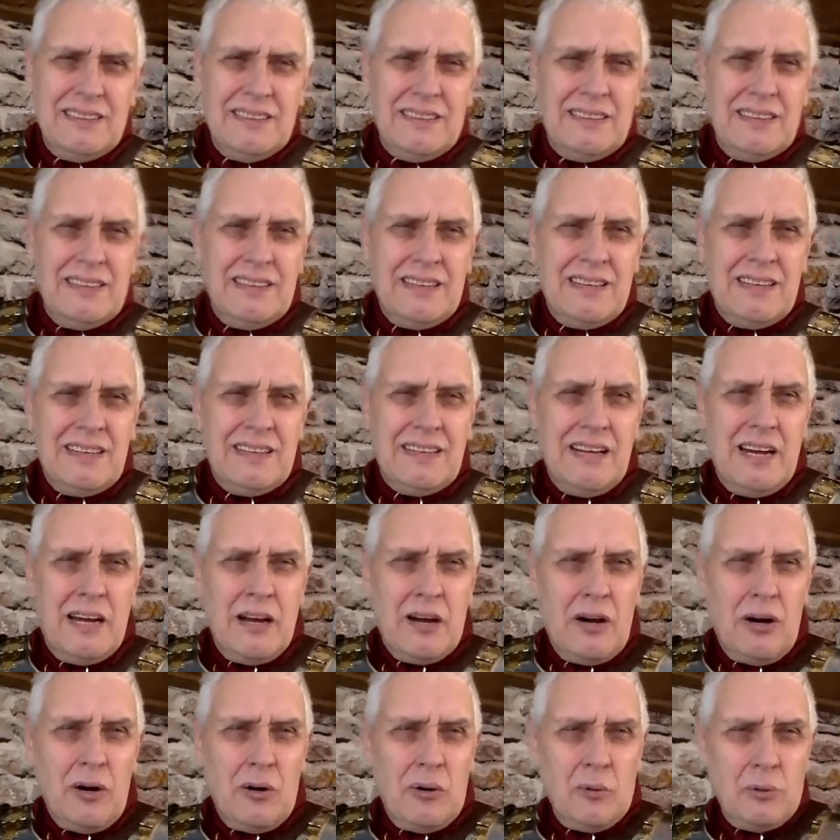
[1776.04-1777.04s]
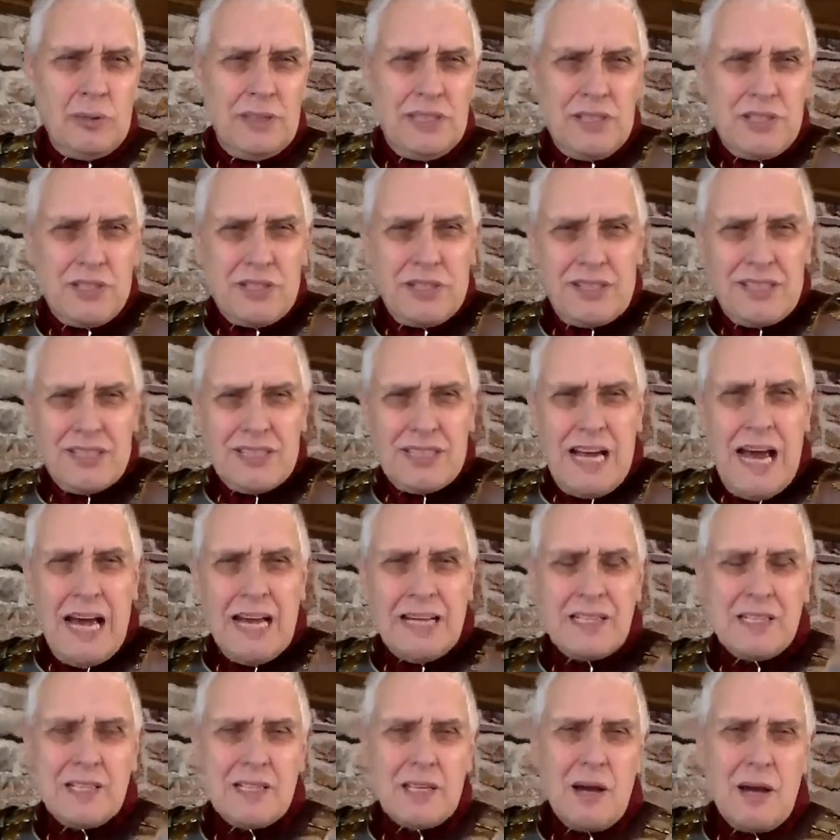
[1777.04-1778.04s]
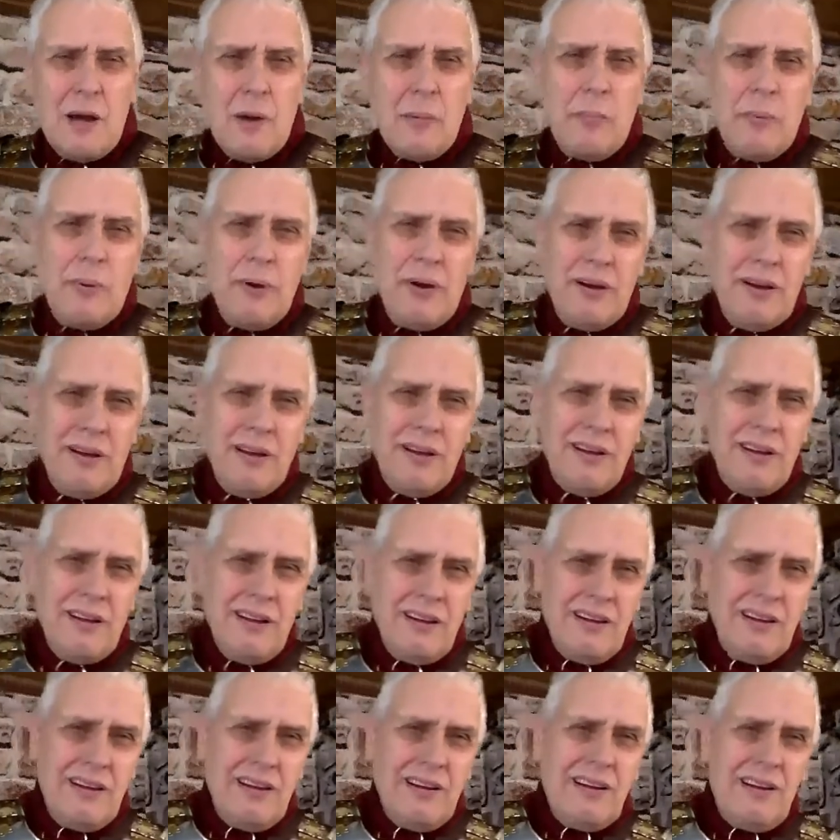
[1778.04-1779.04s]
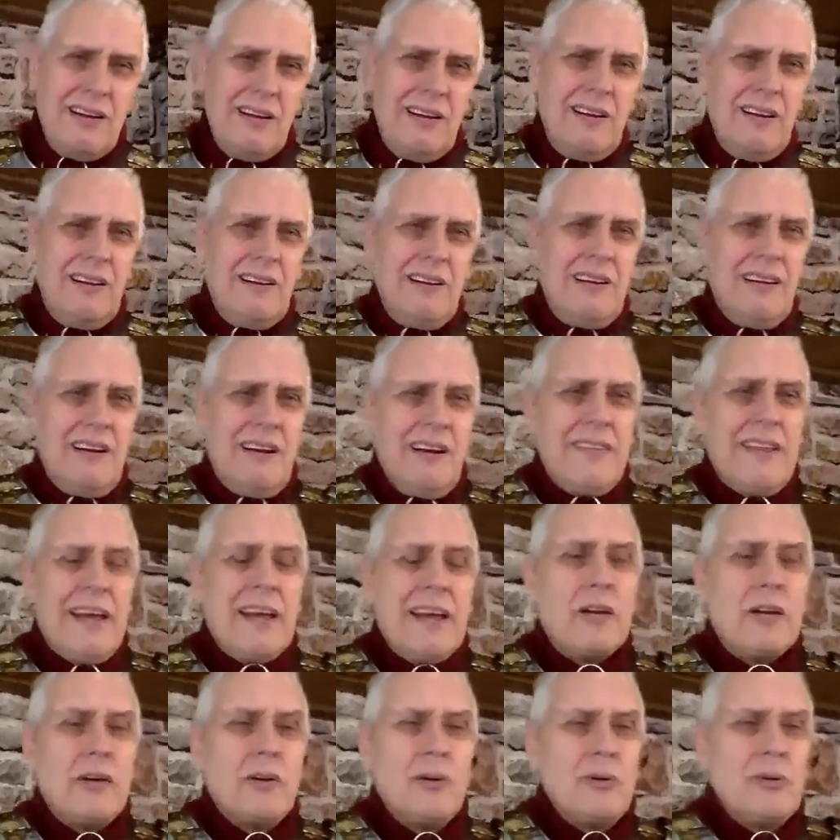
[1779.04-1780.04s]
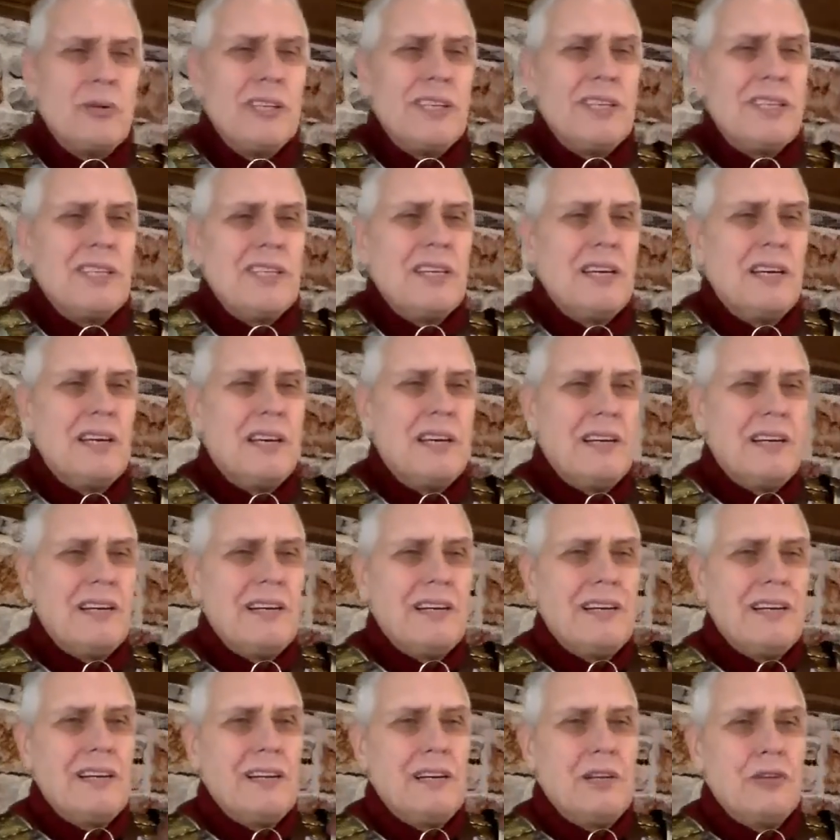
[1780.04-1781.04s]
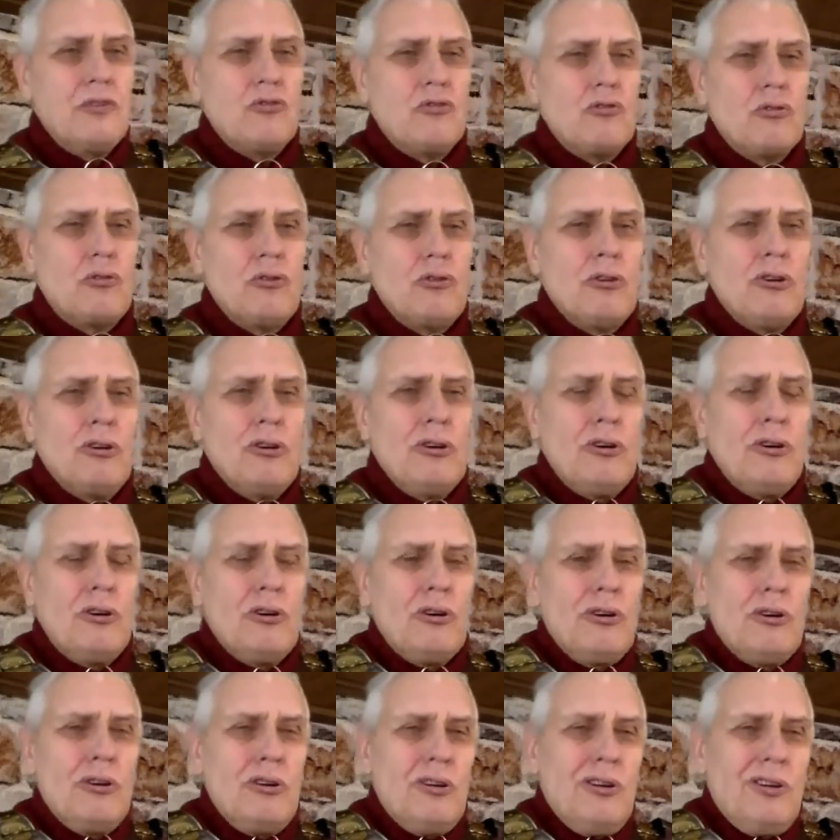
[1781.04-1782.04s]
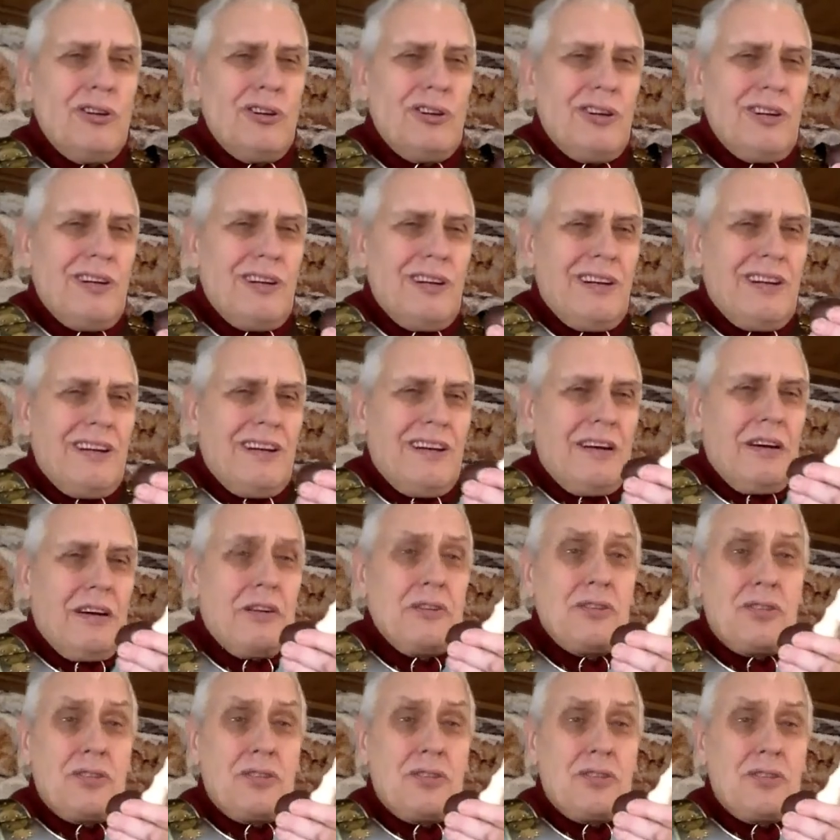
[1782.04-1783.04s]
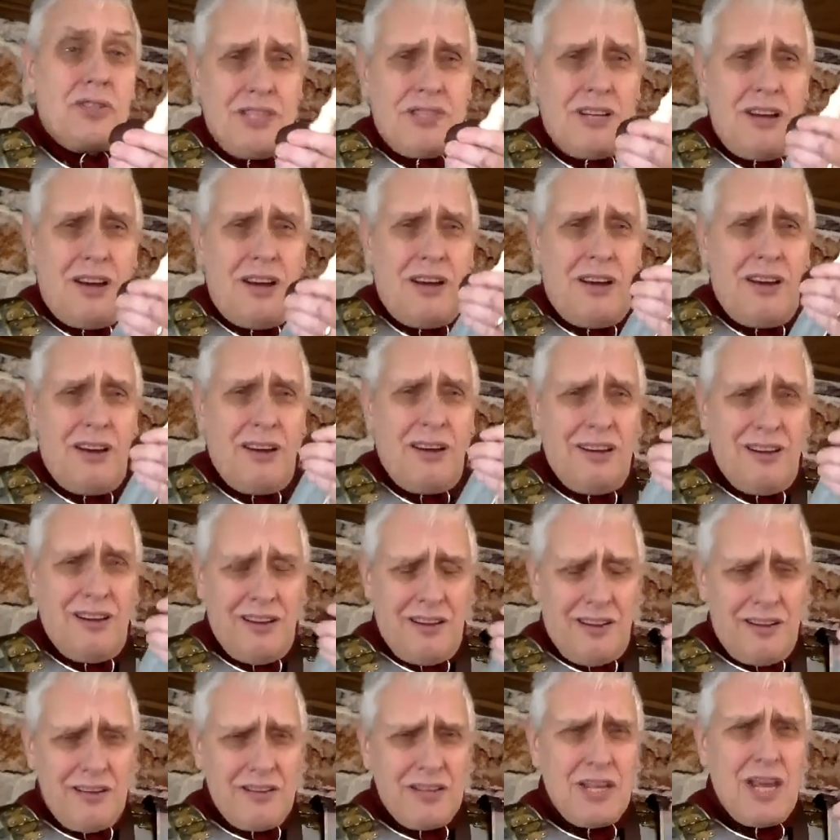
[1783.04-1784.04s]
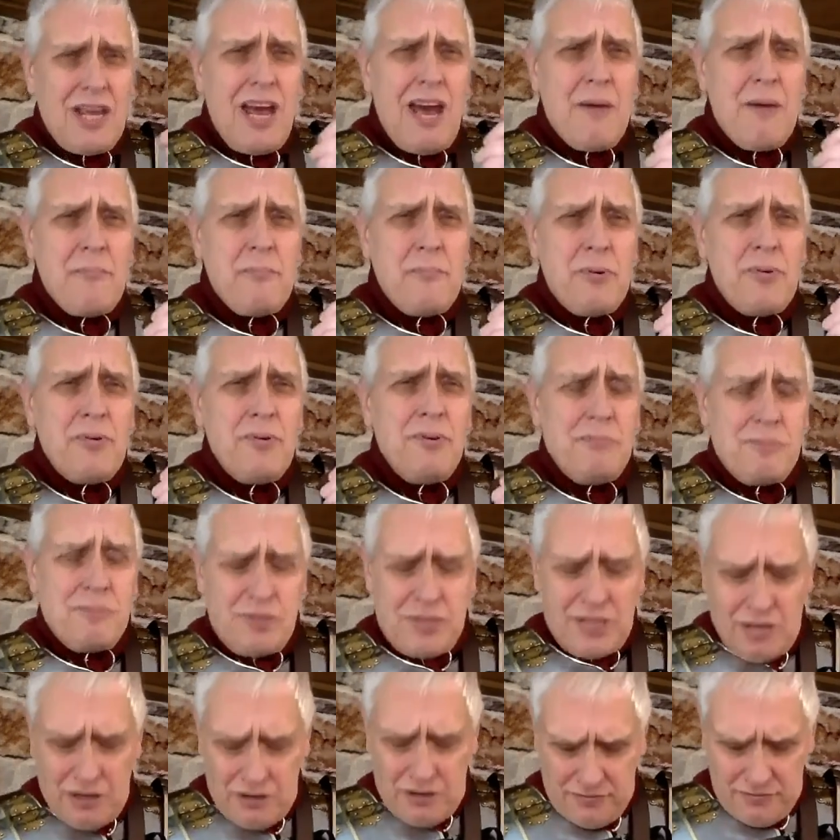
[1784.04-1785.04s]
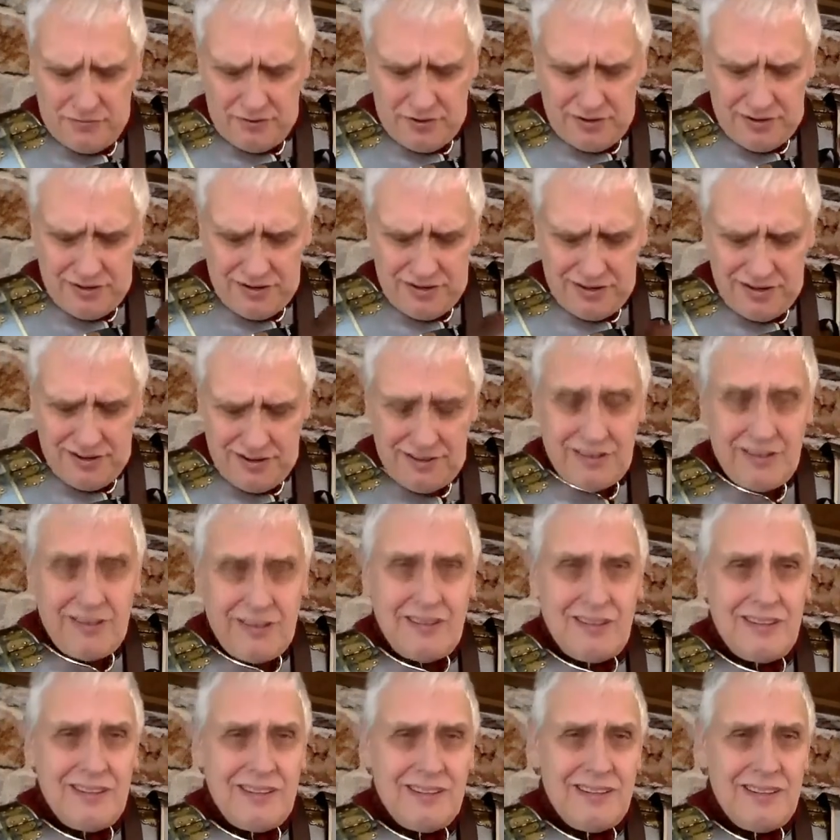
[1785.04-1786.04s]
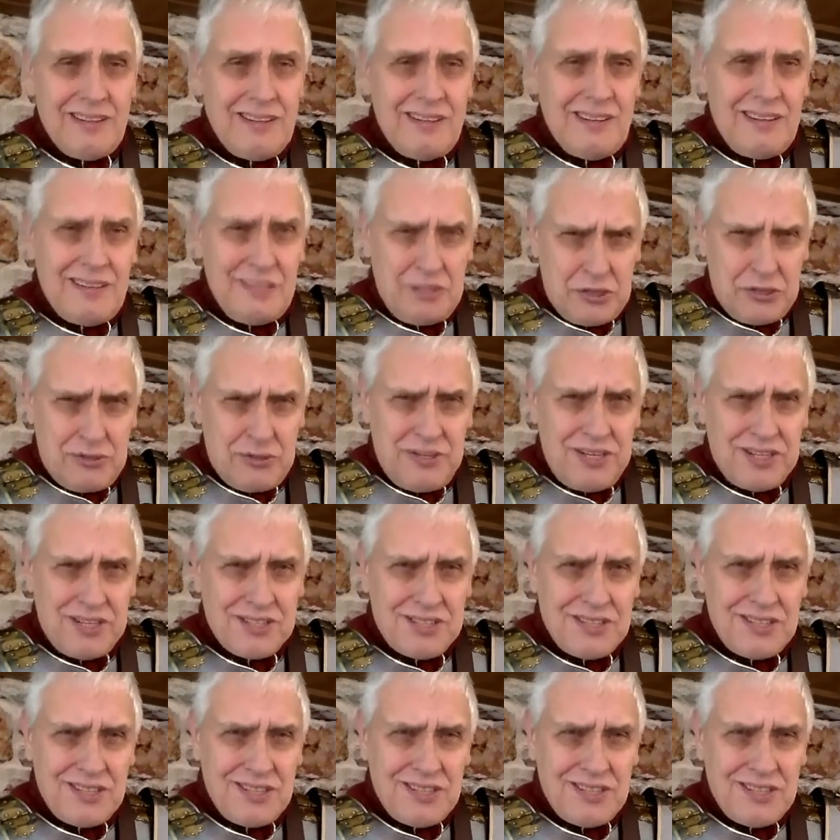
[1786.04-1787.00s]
and they hold each other's hands up, and they called it a draw. And Caesar, the emperor himself, agrees.